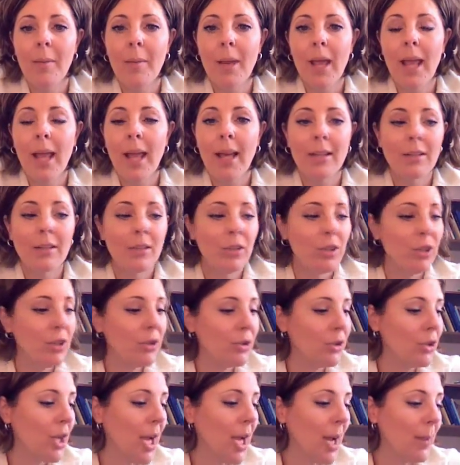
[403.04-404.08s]
And
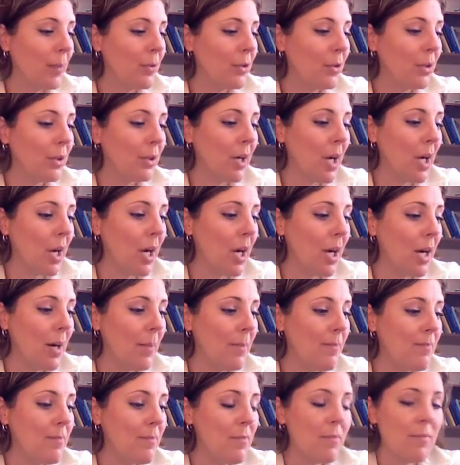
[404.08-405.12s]
your chapter,
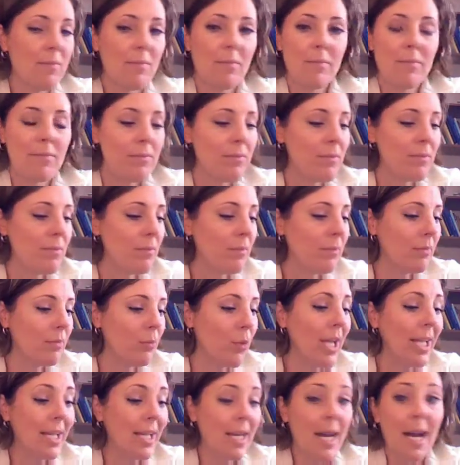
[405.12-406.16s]

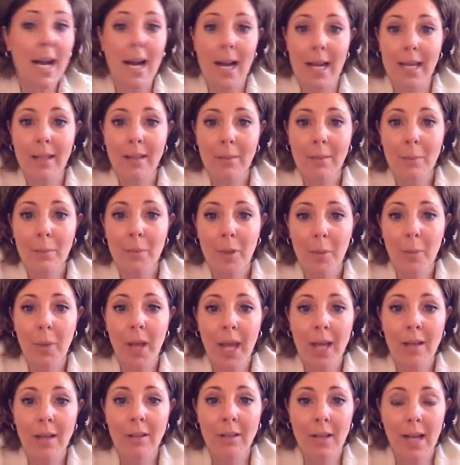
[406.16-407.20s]
week 9, the
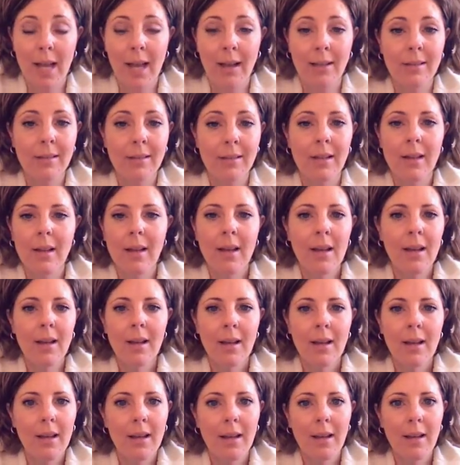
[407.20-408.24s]
PAN text,
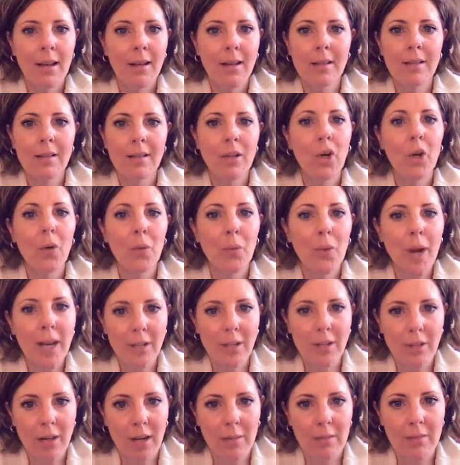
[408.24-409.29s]
does a
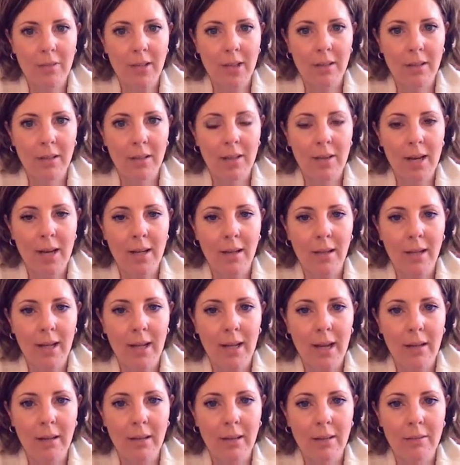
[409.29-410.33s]
great job of telling you how to lay
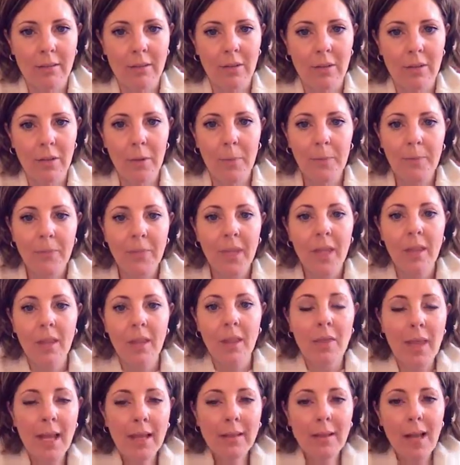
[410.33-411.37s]
out a lit review. The
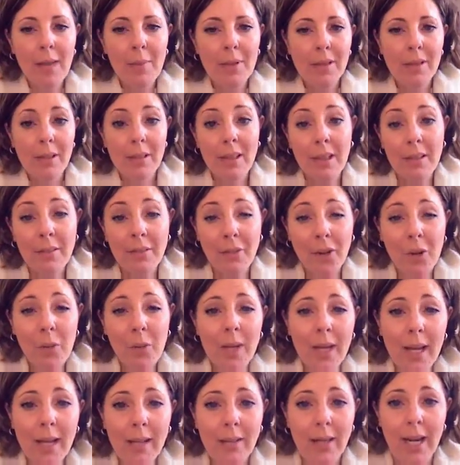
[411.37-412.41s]
things I'll be looking for
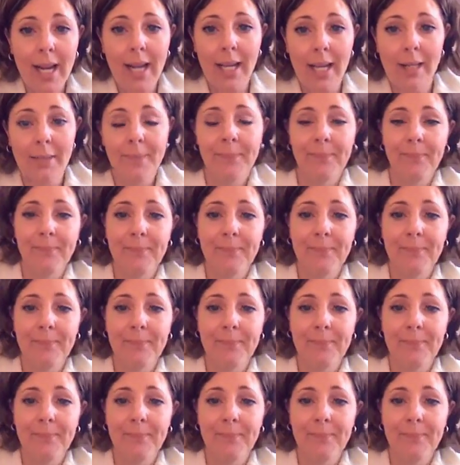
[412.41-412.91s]
when I grade.